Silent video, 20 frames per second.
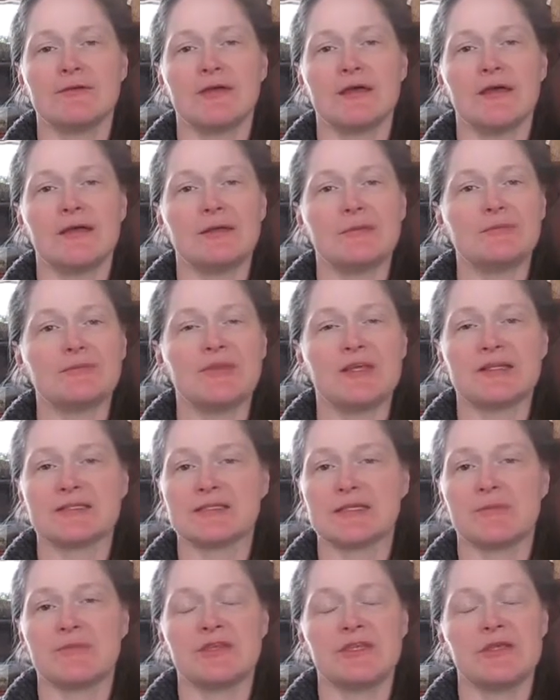Um, it's
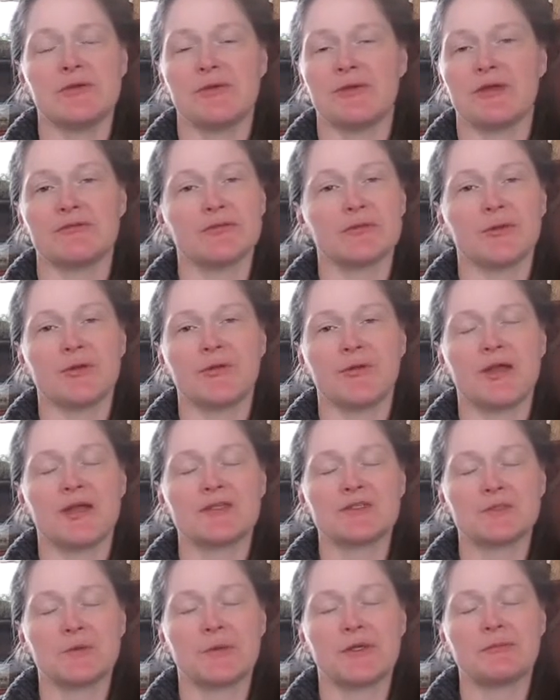something you'll never
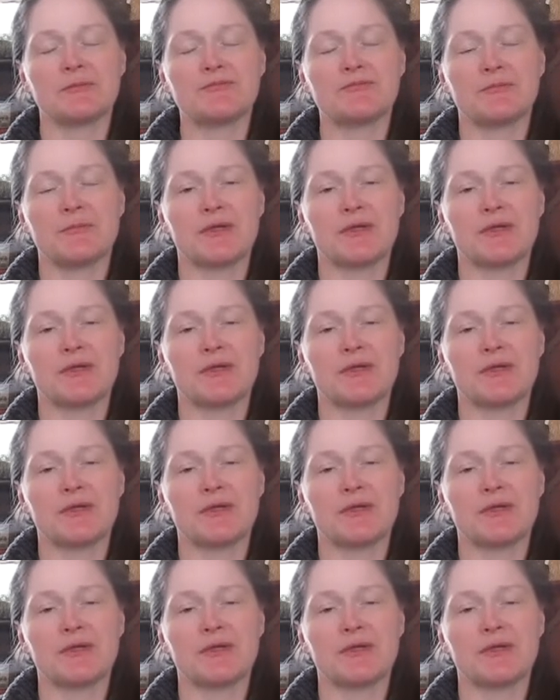regret doing.